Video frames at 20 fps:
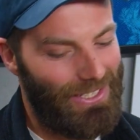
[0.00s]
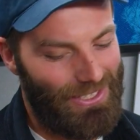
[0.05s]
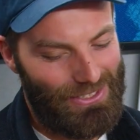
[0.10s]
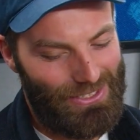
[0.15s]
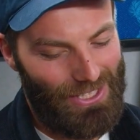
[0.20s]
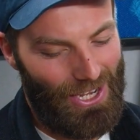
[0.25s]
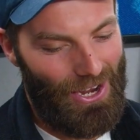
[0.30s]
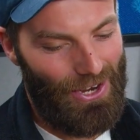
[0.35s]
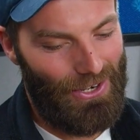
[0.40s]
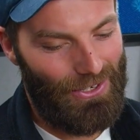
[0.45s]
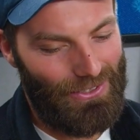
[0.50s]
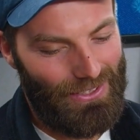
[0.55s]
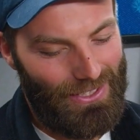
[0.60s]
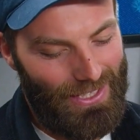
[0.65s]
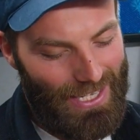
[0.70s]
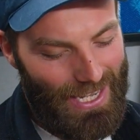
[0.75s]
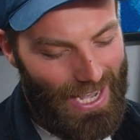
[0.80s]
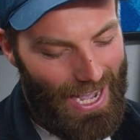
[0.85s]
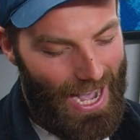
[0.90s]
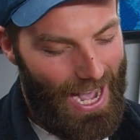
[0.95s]
So
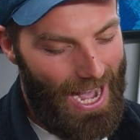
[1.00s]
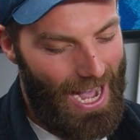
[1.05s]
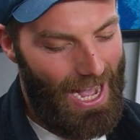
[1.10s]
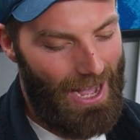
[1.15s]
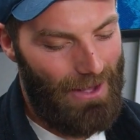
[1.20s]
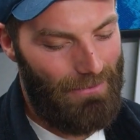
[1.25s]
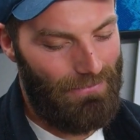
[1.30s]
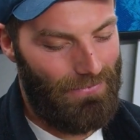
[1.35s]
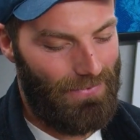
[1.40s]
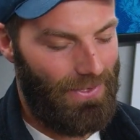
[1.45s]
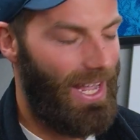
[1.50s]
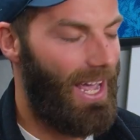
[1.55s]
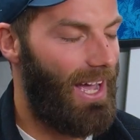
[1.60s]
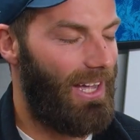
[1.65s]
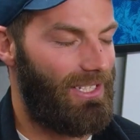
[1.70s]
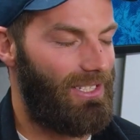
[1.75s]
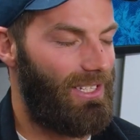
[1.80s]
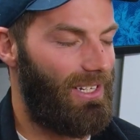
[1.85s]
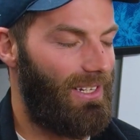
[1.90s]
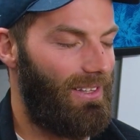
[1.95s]

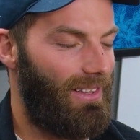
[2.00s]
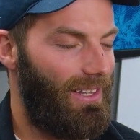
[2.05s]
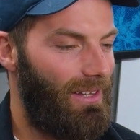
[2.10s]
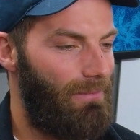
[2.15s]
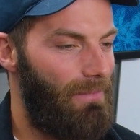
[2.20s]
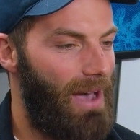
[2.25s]
the